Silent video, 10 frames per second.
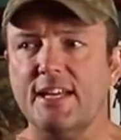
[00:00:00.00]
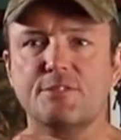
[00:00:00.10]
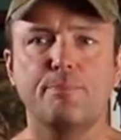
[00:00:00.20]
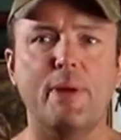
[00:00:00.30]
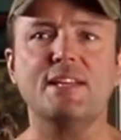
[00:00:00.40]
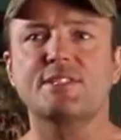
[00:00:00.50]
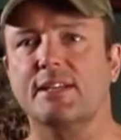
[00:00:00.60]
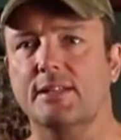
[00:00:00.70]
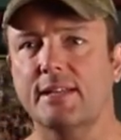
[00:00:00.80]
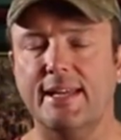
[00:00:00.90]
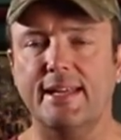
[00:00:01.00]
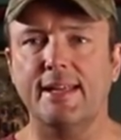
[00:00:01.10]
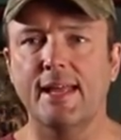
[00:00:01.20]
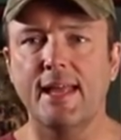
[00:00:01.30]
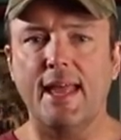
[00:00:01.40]
It's basically
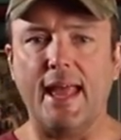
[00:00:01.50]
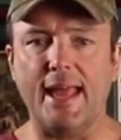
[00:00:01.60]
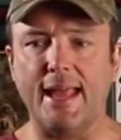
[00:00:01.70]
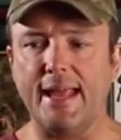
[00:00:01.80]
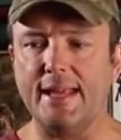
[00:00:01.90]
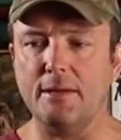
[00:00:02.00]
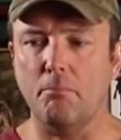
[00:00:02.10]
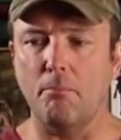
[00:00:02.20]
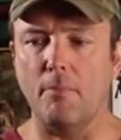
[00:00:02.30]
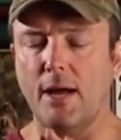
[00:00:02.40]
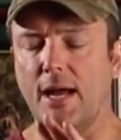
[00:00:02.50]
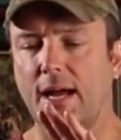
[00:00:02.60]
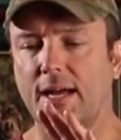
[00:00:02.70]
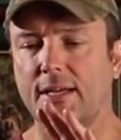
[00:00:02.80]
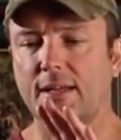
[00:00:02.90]
a
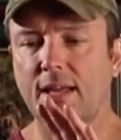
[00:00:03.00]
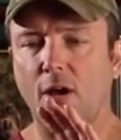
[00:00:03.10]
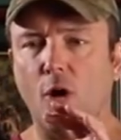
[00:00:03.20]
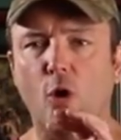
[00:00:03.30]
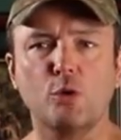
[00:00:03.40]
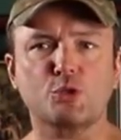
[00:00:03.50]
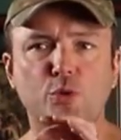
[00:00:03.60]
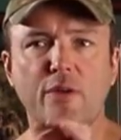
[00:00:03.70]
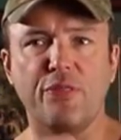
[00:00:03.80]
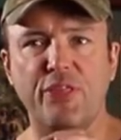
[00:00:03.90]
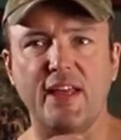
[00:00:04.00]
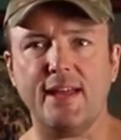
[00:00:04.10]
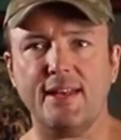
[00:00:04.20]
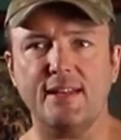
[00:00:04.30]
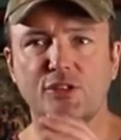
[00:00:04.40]
ultra
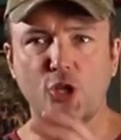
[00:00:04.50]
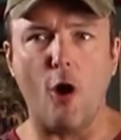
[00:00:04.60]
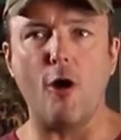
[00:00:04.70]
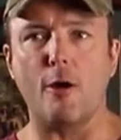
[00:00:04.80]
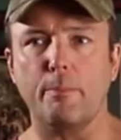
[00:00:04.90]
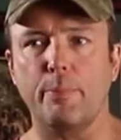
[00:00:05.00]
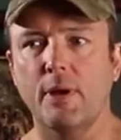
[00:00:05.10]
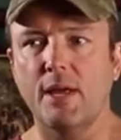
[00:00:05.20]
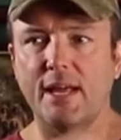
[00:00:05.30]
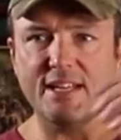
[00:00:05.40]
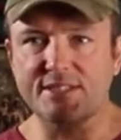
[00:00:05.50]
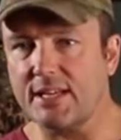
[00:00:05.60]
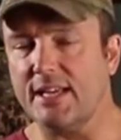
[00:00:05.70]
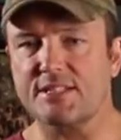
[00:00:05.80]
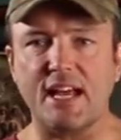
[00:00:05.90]
thin tarp.
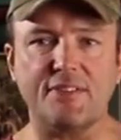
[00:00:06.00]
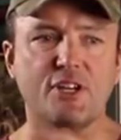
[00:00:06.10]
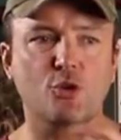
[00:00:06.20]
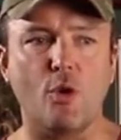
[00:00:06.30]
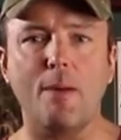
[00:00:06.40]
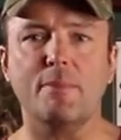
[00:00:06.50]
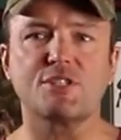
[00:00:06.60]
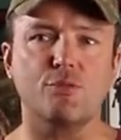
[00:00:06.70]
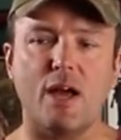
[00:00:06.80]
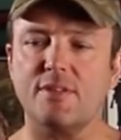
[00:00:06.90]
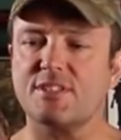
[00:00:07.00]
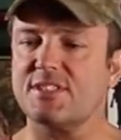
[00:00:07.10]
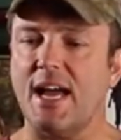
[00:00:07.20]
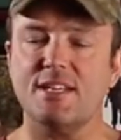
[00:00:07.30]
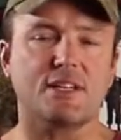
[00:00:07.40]
It's got the grommets around the
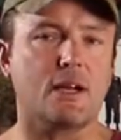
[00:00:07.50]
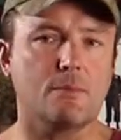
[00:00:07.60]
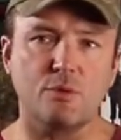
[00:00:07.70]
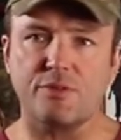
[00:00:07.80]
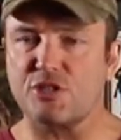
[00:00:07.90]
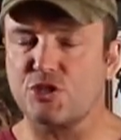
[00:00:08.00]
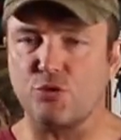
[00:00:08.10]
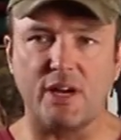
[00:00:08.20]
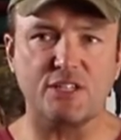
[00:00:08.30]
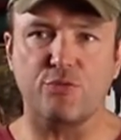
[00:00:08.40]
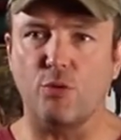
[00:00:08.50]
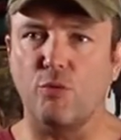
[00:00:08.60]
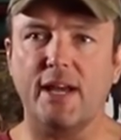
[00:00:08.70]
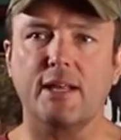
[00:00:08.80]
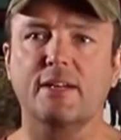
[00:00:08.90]
sides. It comes with the strings for
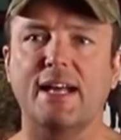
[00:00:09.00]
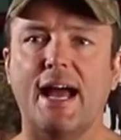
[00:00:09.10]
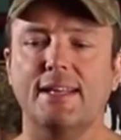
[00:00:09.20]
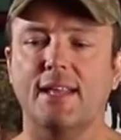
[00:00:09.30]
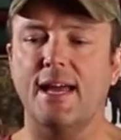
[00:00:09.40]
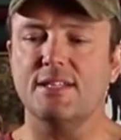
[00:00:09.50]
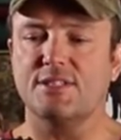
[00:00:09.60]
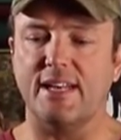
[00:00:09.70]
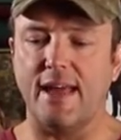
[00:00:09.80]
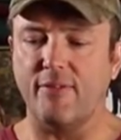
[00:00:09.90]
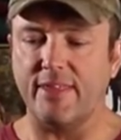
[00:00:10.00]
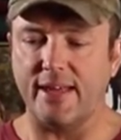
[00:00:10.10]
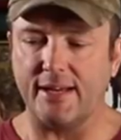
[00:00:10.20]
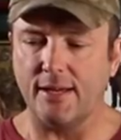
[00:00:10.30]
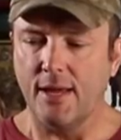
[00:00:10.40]
running and guidelines and
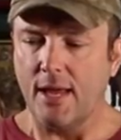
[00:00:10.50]
everything.